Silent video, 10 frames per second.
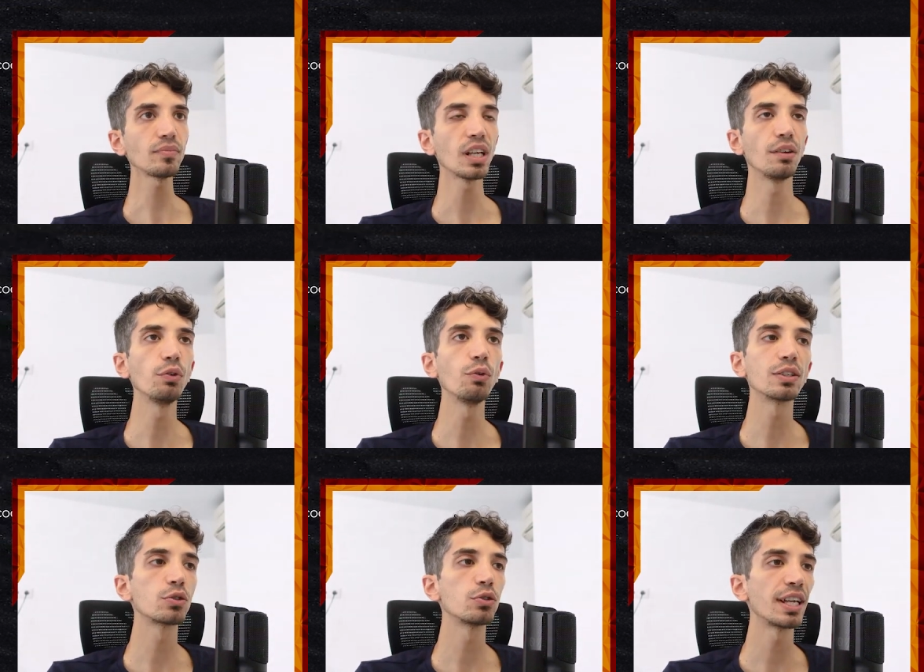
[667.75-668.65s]
If you
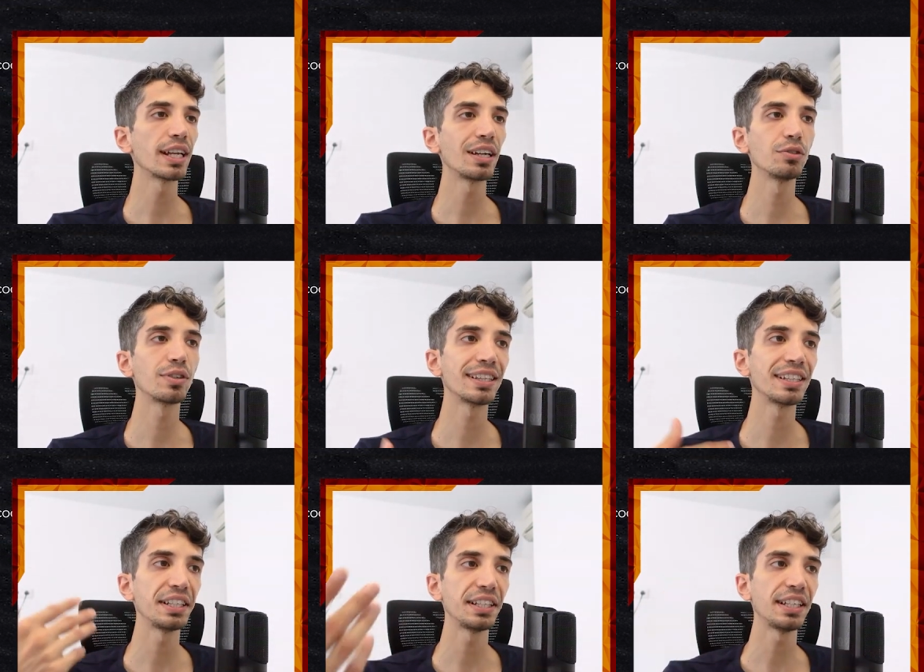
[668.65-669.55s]
want to take a look at
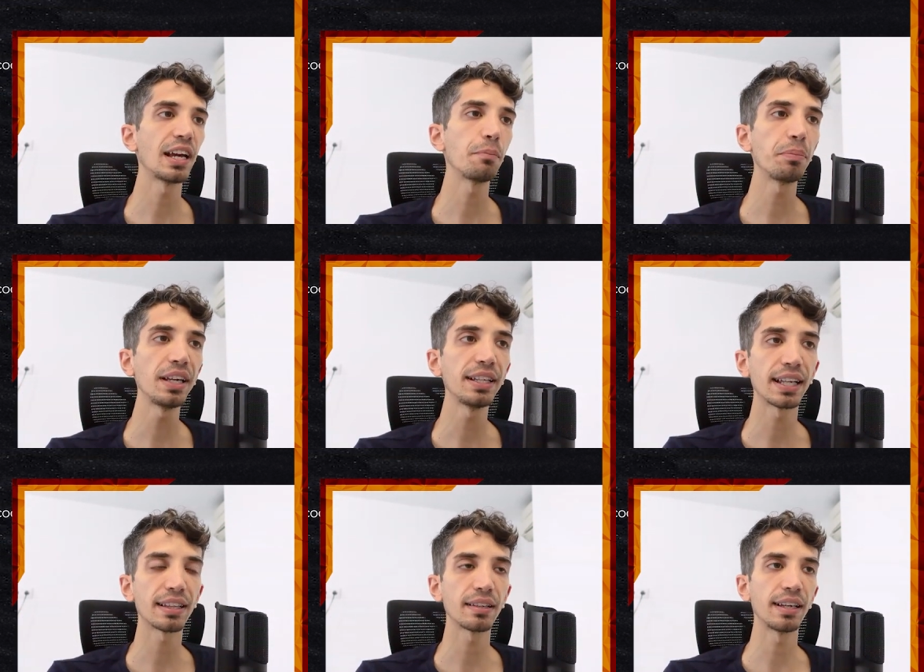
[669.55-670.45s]
the EIP
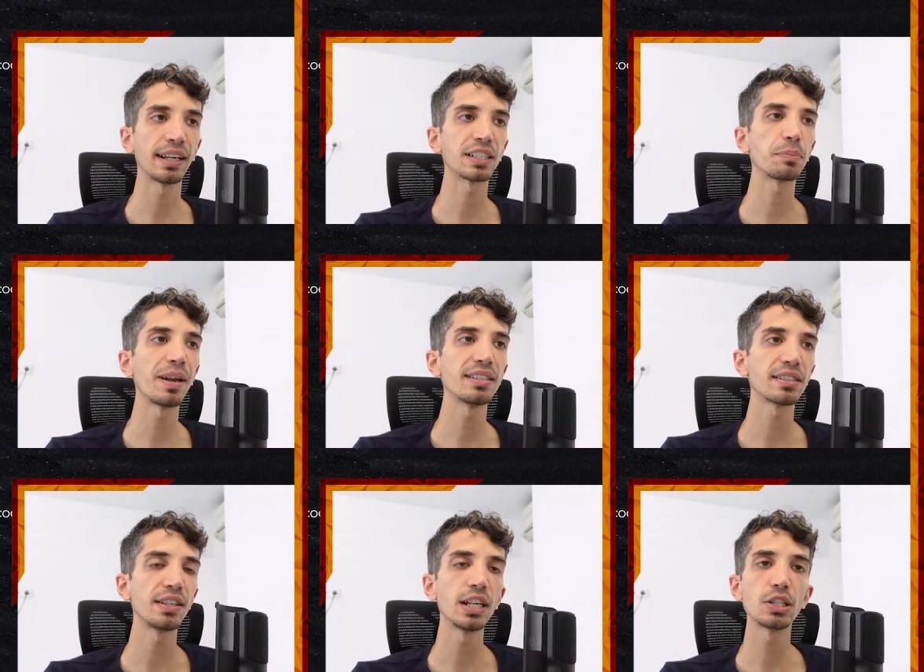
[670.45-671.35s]
that explains
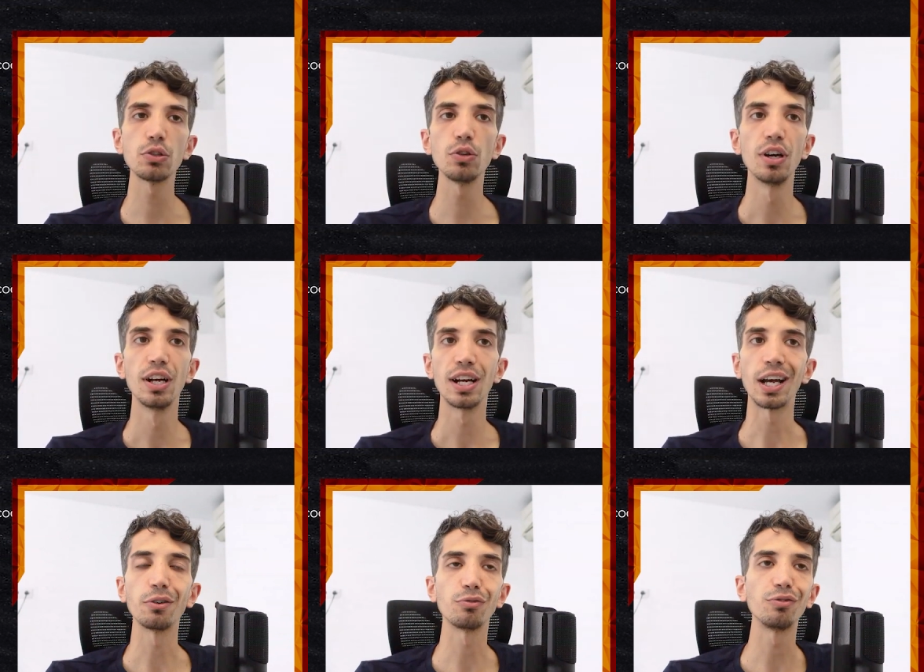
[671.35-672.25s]
create2,
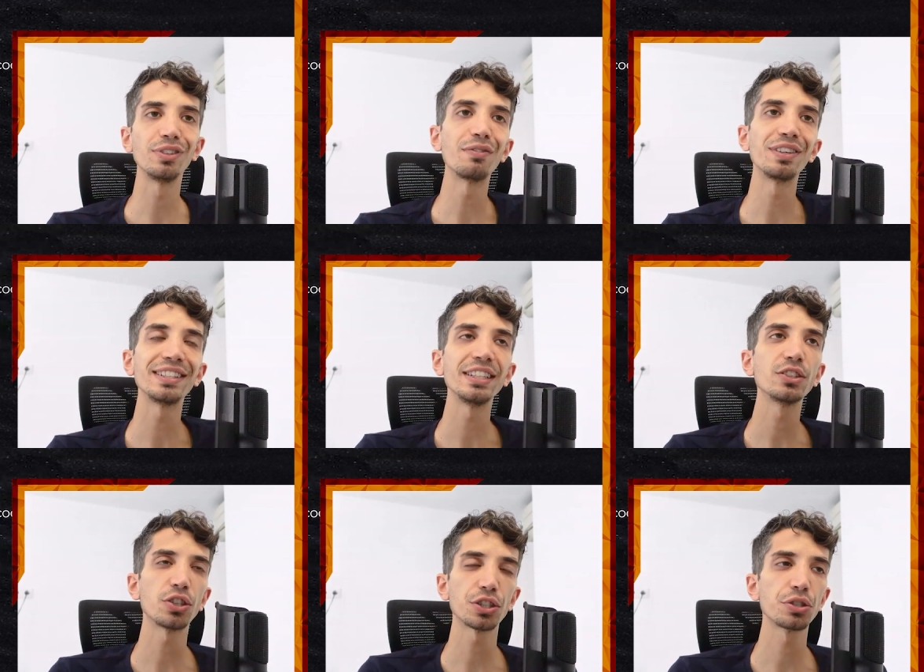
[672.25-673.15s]
I would definitely
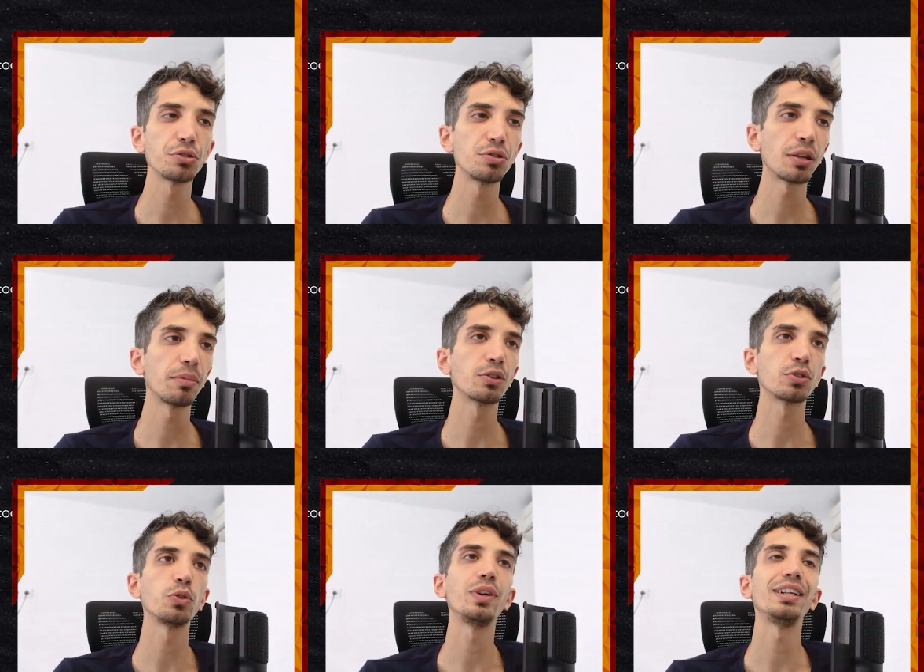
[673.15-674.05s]
encourage you to do that because
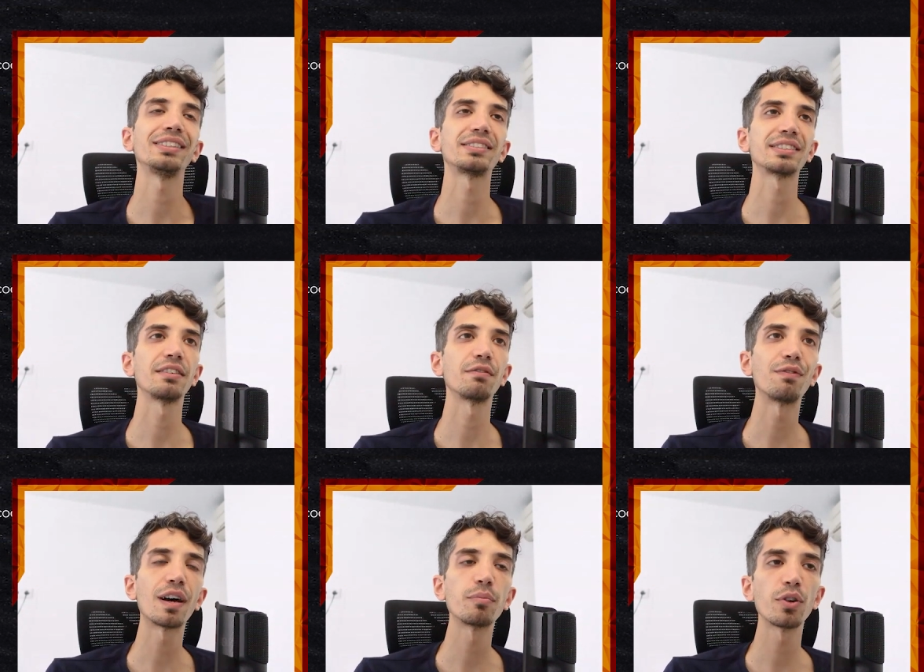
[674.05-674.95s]
you will understand
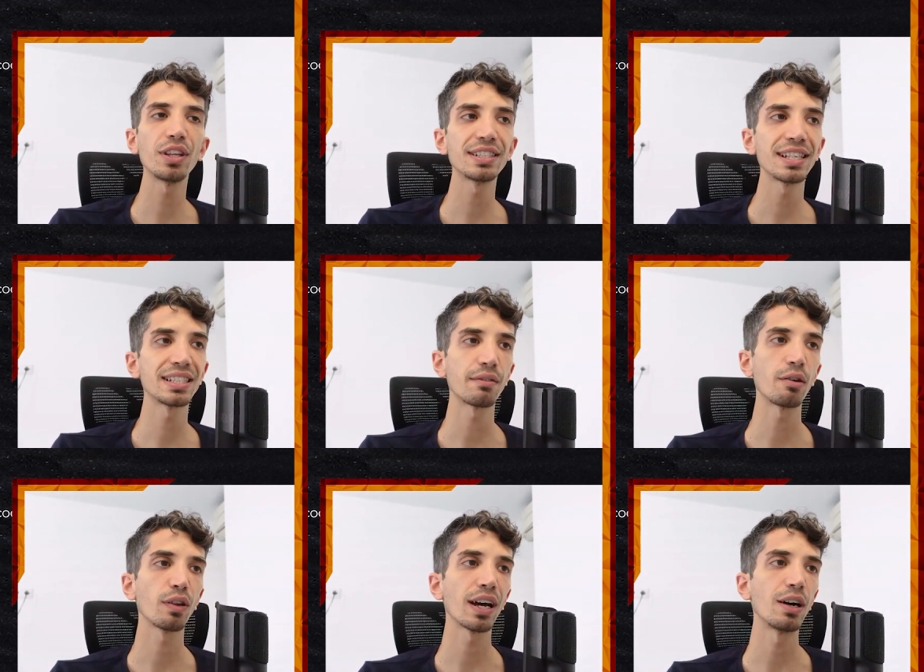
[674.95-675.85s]
far more details
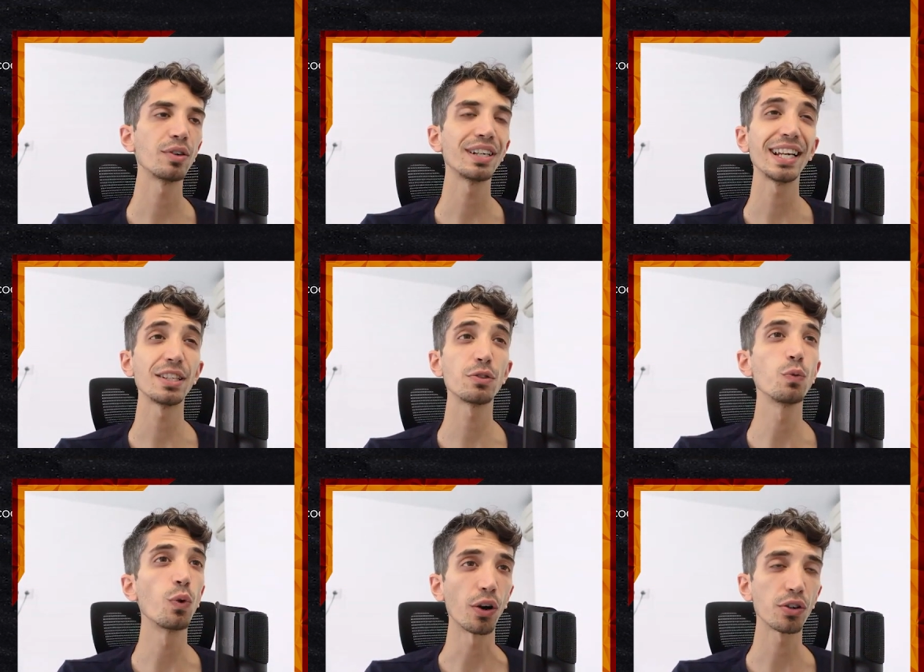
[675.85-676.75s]
about how create2
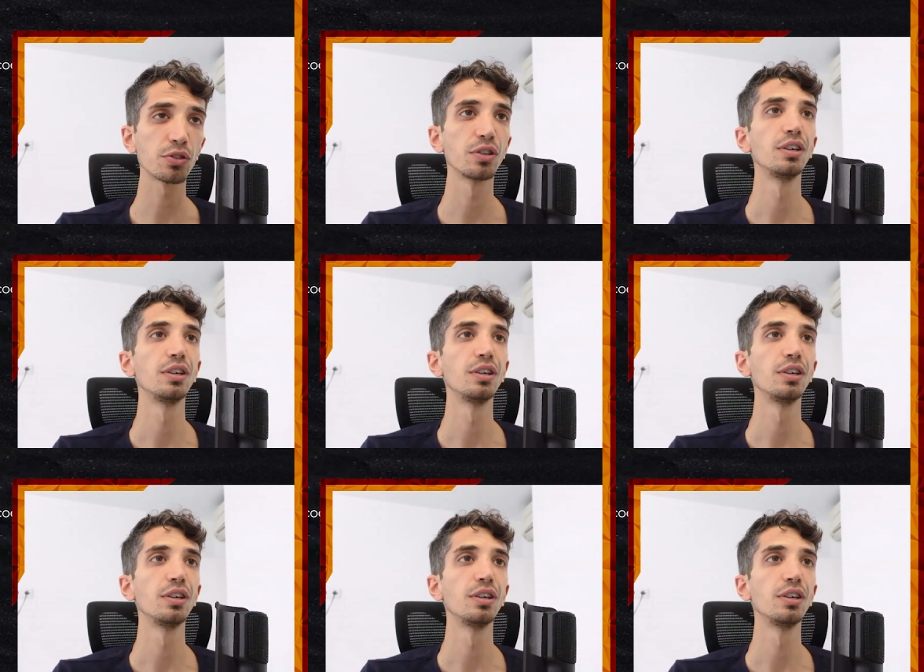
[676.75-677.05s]
works.